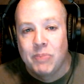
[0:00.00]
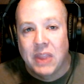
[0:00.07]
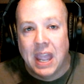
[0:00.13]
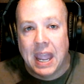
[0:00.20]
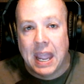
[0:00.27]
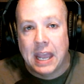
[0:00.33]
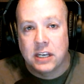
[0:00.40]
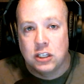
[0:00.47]

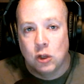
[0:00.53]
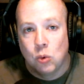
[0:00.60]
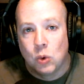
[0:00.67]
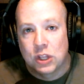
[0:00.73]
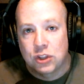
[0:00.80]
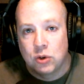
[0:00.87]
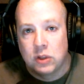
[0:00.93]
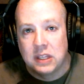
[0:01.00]
And you
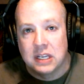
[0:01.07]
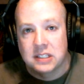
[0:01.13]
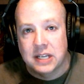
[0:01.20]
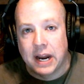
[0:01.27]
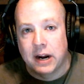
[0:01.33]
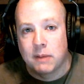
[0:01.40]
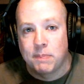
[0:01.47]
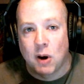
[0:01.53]
went through the
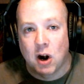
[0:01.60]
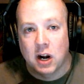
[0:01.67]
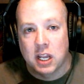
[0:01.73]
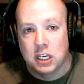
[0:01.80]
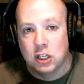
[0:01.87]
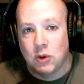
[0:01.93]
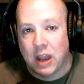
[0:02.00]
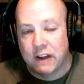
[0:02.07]
entire park
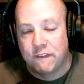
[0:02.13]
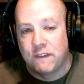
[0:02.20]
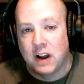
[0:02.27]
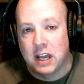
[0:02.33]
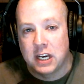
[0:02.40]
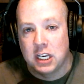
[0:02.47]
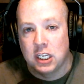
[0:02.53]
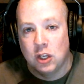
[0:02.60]
and you had
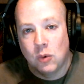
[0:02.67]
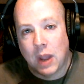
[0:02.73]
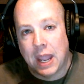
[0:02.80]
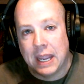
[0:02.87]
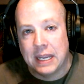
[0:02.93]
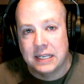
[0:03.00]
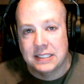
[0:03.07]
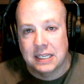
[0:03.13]
fun and you
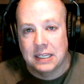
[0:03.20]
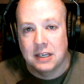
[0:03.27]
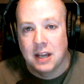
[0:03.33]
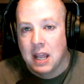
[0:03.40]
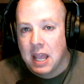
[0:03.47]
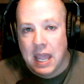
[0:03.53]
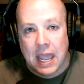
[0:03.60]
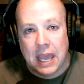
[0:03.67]
ate and
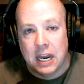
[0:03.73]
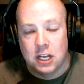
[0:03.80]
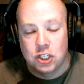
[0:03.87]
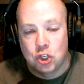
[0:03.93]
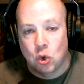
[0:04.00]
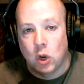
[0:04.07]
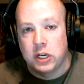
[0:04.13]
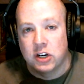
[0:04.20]

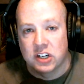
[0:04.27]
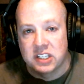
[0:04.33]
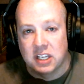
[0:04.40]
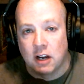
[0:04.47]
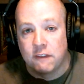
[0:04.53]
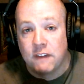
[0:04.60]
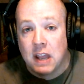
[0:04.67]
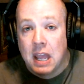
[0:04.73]
enjoyed
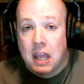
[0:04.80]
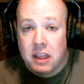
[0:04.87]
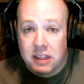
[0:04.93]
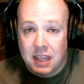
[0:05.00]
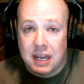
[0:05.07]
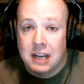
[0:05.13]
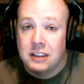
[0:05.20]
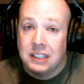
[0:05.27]
yourself.
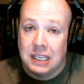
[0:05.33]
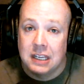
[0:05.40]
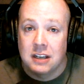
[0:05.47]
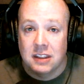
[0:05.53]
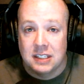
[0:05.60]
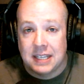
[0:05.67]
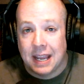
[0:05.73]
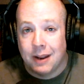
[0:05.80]
Then at the end
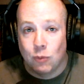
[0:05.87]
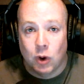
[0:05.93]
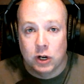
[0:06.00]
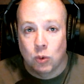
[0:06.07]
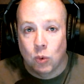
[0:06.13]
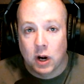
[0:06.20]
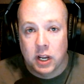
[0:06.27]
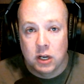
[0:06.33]
of the day, while
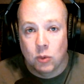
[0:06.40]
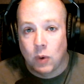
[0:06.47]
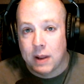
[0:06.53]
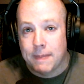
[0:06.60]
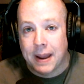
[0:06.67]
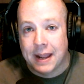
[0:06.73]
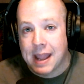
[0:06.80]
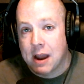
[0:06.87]
you're working your way
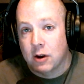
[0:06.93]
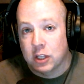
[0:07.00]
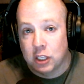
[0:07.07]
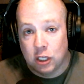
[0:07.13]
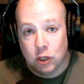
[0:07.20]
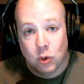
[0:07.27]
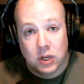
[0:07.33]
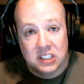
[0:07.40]
back out,
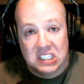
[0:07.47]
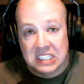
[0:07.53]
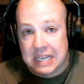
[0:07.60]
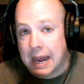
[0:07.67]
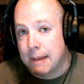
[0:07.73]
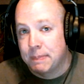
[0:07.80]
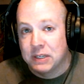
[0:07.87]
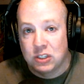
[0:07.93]
you can
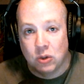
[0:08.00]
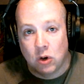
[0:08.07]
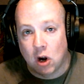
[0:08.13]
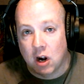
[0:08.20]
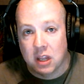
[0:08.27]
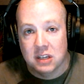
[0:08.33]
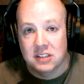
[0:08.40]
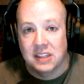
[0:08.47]
stop and do
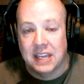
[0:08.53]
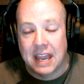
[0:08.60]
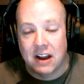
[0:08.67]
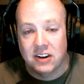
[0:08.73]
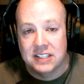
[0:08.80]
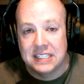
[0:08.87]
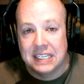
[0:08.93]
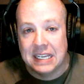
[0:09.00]
Guardians of the
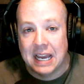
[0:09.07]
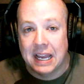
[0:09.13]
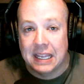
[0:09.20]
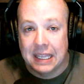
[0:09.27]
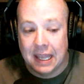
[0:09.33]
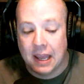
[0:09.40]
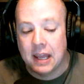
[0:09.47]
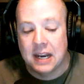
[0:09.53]
Galaxy
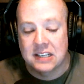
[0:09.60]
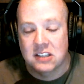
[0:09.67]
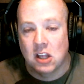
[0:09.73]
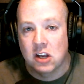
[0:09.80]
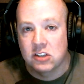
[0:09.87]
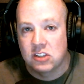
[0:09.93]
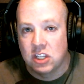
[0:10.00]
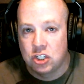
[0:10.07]
again as
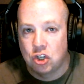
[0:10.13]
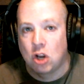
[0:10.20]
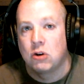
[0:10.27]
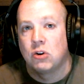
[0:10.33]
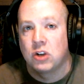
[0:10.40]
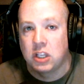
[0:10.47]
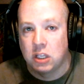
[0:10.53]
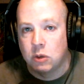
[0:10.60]
long as the
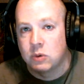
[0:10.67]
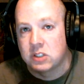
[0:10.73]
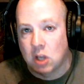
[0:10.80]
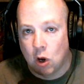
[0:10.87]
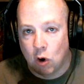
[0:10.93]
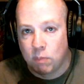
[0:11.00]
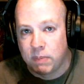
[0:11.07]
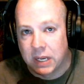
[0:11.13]
general queue is
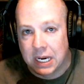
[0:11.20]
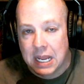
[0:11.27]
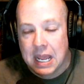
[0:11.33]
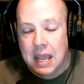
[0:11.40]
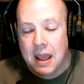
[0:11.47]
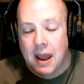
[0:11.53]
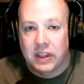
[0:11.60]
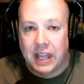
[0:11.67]
open.
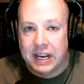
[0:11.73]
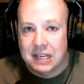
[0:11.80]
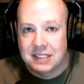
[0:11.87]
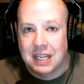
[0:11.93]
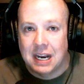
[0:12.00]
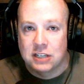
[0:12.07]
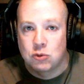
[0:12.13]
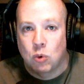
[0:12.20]
Like I
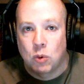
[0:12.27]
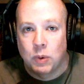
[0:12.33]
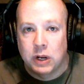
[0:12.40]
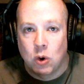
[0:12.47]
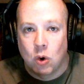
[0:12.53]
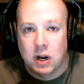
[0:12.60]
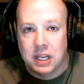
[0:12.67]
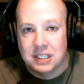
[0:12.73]
said, as we're
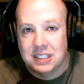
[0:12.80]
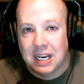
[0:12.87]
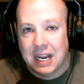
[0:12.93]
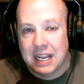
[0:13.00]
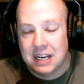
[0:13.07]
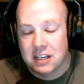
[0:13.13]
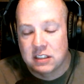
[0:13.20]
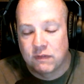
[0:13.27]
recording it
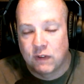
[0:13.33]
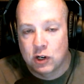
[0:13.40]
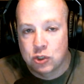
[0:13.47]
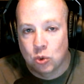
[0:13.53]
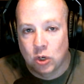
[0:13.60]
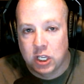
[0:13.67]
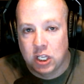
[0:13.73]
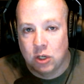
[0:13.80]
today, it is
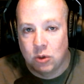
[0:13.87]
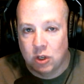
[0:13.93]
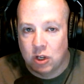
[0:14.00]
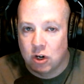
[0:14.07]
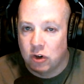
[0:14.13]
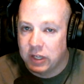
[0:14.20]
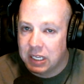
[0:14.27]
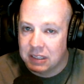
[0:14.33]
virtual queue. You
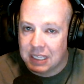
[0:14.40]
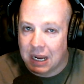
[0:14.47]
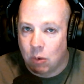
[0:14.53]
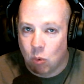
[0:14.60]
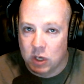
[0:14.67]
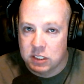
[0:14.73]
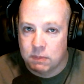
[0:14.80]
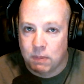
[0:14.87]
can only get that
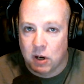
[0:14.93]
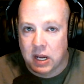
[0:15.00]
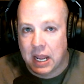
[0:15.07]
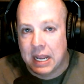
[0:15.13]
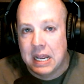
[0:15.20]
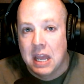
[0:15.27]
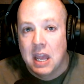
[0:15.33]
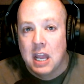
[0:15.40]
once per
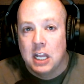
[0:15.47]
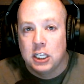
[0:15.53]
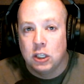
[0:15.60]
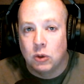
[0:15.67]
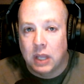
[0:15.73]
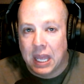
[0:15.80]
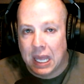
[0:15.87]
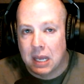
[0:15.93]
day.
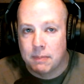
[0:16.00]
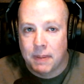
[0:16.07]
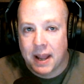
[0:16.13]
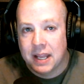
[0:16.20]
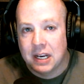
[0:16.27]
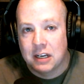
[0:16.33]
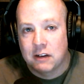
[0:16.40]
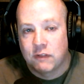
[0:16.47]
You can buy
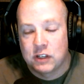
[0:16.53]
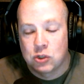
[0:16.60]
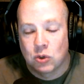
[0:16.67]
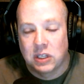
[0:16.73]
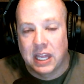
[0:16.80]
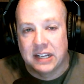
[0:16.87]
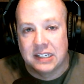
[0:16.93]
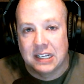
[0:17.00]
an individual
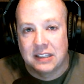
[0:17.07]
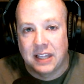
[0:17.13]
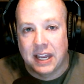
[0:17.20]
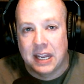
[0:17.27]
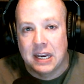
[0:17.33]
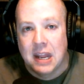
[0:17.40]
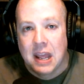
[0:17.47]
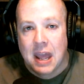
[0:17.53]
lightning
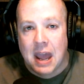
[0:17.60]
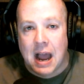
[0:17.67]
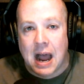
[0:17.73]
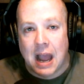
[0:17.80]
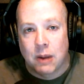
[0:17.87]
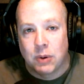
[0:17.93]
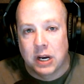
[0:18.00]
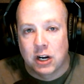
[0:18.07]
lane.
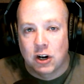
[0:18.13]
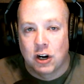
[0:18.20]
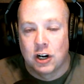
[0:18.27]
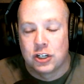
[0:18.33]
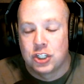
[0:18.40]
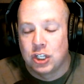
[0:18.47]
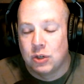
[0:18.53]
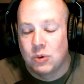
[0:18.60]
I would
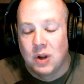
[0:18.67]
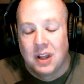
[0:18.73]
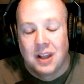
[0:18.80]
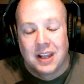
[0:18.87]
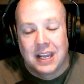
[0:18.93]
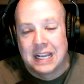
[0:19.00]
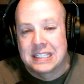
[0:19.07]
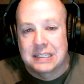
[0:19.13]
encourage you,
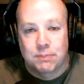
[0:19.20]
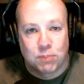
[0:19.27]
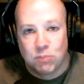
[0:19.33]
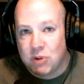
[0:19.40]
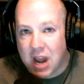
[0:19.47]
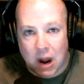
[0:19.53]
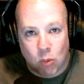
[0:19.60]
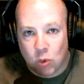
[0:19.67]
it's
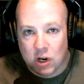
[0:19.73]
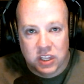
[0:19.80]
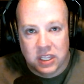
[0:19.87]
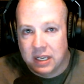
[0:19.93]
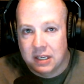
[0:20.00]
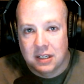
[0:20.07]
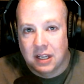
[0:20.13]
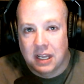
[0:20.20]
not worth
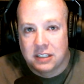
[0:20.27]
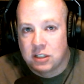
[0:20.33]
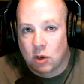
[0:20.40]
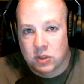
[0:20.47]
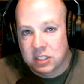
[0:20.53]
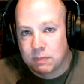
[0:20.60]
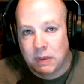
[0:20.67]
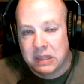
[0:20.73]
it.
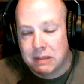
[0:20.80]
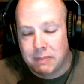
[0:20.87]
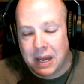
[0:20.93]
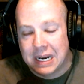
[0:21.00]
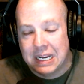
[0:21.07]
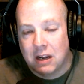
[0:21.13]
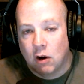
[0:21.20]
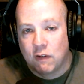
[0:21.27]
Don't spend the
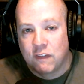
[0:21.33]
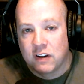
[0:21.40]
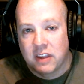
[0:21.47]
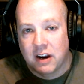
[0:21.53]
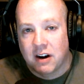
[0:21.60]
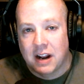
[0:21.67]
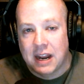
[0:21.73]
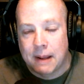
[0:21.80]
money over
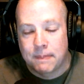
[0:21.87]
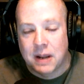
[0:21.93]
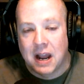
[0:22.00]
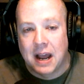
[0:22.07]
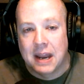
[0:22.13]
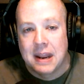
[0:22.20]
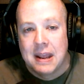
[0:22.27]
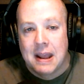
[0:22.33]
there at
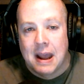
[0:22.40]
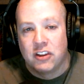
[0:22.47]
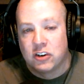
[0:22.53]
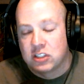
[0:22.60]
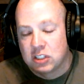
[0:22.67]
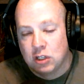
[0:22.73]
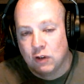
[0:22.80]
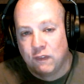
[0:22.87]
Epcot.
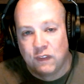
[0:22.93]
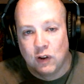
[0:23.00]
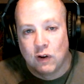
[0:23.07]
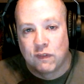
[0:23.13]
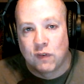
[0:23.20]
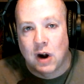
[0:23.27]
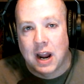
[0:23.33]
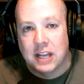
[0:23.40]
There's too few
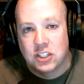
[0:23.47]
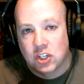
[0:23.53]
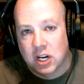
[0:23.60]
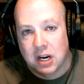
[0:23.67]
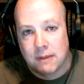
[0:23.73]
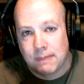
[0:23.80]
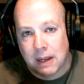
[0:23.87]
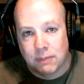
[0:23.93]
of rides. You're
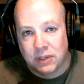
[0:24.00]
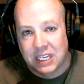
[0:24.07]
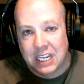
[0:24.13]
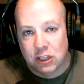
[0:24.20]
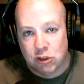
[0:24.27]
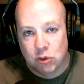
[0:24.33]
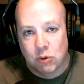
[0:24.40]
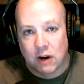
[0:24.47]
going to be able to
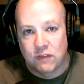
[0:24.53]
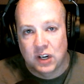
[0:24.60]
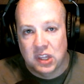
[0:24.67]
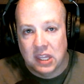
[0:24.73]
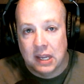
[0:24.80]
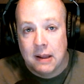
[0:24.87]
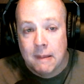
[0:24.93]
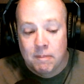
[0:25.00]
get through
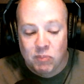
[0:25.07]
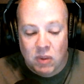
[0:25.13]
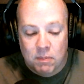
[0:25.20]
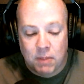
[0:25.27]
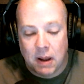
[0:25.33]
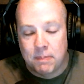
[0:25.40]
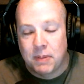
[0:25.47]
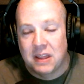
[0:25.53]
everything.
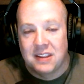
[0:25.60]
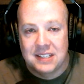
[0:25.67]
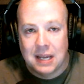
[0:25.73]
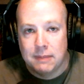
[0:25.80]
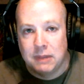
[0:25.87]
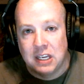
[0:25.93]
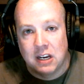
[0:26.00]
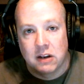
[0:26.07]
But by the
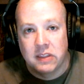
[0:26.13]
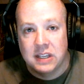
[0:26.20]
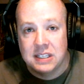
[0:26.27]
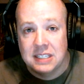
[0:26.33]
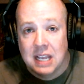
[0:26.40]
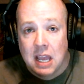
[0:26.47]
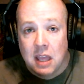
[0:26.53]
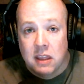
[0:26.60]
time you hear
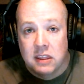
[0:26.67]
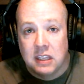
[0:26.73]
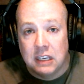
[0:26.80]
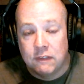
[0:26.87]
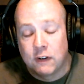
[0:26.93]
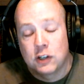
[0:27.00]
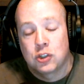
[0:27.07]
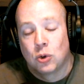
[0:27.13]
this,
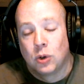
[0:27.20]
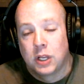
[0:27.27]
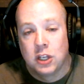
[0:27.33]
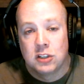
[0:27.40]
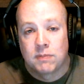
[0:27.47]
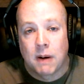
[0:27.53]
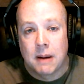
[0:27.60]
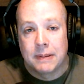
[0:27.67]
the virtual
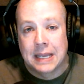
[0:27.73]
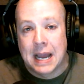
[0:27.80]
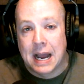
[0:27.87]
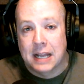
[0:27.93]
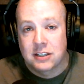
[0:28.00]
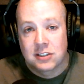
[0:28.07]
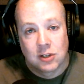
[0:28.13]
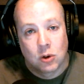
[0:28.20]
queue's probably
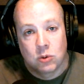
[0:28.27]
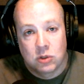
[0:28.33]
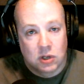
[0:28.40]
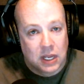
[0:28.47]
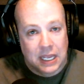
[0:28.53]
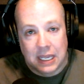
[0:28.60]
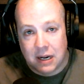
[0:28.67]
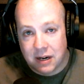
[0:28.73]
gone. So
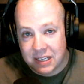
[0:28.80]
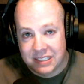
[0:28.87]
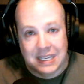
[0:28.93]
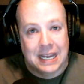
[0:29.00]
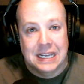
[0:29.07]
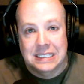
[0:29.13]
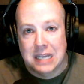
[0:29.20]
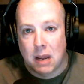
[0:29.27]
hit it a
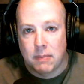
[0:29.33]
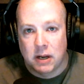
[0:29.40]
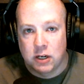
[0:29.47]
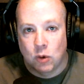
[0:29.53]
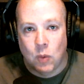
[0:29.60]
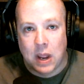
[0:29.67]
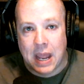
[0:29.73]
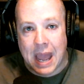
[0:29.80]
second time on your
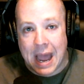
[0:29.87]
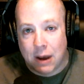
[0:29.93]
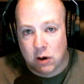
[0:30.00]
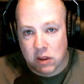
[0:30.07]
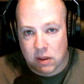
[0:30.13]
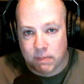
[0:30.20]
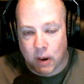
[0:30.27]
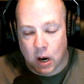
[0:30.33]
way out
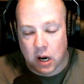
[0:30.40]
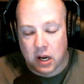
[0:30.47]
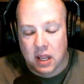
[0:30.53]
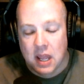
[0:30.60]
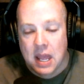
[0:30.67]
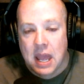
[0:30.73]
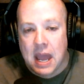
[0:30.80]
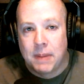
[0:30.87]
of the park.
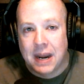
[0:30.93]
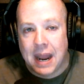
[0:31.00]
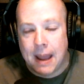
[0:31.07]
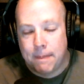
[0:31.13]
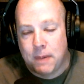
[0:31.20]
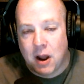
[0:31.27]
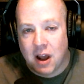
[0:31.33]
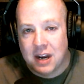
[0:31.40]
But
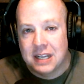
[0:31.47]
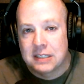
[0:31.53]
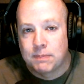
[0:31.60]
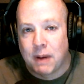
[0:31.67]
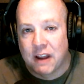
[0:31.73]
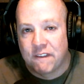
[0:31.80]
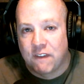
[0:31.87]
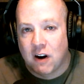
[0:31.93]
Epcot is
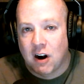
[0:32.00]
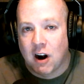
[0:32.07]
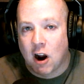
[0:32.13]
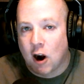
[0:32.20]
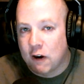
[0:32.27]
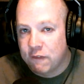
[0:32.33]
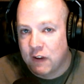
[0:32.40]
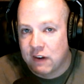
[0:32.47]
by far
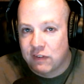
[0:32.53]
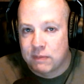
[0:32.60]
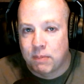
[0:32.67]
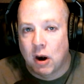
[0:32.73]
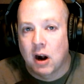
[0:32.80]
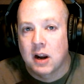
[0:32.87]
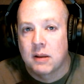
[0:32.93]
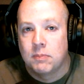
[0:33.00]
our favorite
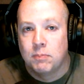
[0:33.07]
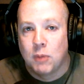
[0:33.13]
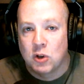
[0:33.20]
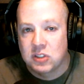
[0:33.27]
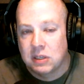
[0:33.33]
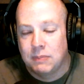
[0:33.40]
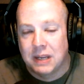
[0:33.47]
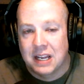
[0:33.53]
park,
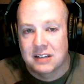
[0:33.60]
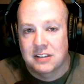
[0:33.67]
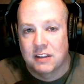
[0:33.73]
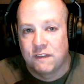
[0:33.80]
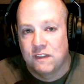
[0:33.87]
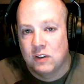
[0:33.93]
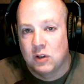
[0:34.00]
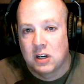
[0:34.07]
mostly because of the
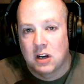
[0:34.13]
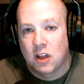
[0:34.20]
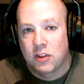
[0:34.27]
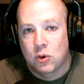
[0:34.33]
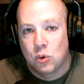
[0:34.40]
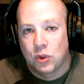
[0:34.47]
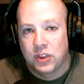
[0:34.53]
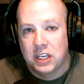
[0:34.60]
food and all the
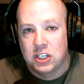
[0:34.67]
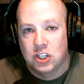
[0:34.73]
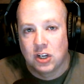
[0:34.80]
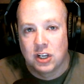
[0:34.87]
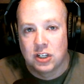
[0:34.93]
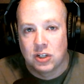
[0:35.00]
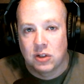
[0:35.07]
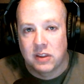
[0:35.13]
cool things you
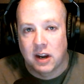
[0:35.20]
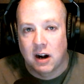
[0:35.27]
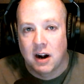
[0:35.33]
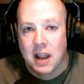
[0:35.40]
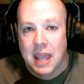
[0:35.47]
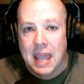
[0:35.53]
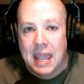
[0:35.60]
can do there.